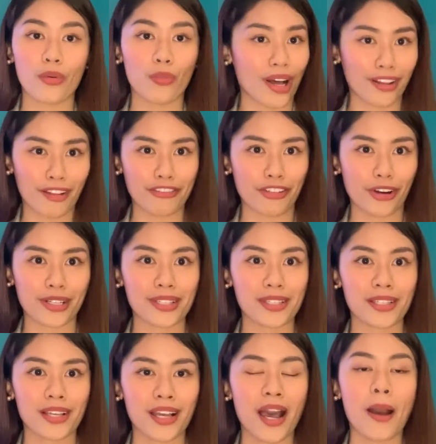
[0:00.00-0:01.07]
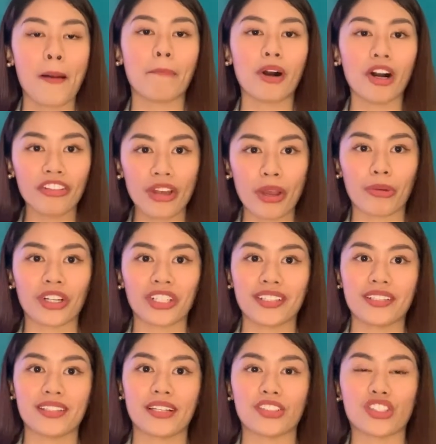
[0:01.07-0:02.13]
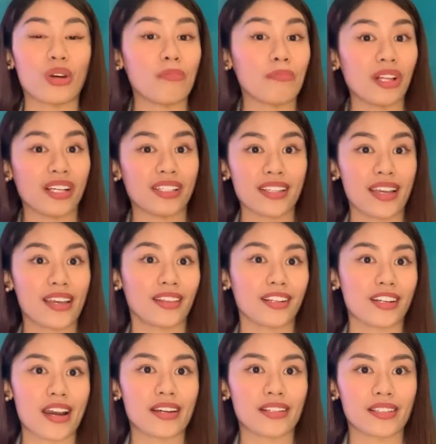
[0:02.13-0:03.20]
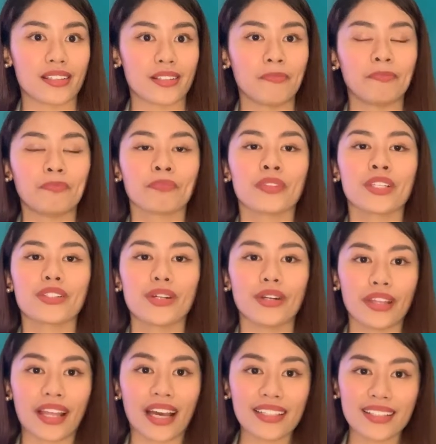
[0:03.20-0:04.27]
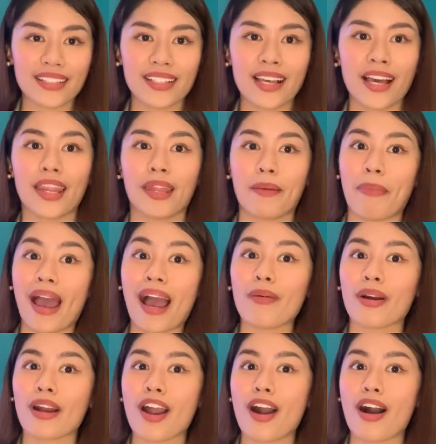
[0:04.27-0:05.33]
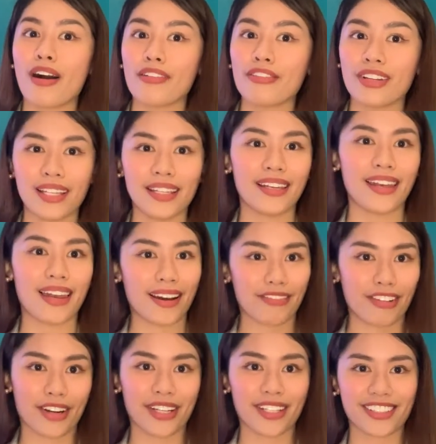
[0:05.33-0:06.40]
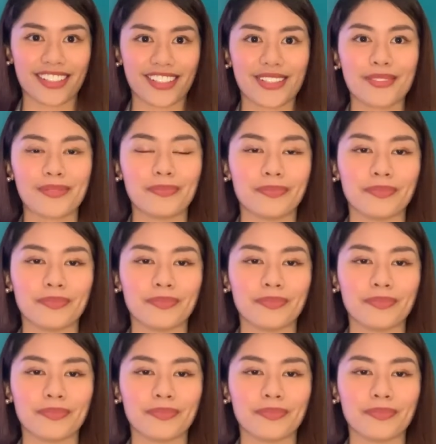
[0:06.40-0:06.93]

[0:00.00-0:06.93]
well, of course, monthly amortization plus interest. So that's the power of leverage.